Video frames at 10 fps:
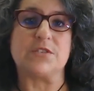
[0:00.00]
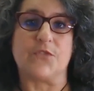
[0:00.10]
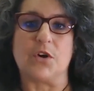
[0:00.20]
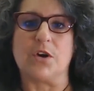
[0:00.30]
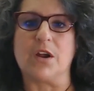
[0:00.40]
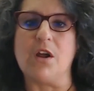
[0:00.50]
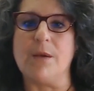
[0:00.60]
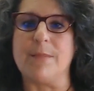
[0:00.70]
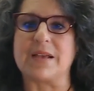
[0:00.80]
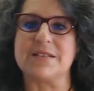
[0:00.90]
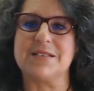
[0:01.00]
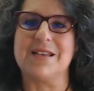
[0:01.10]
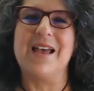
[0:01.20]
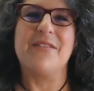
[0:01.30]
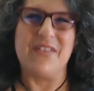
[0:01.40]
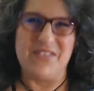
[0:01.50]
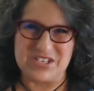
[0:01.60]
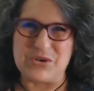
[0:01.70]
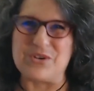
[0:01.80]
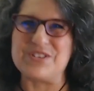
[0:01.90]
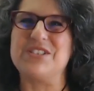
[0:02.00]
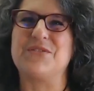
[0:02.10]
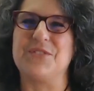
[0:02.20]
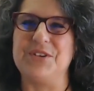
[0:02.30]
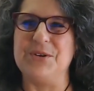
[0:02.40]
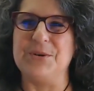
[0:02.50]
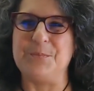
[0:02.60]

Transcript: for ergonomics. Then this course is for you.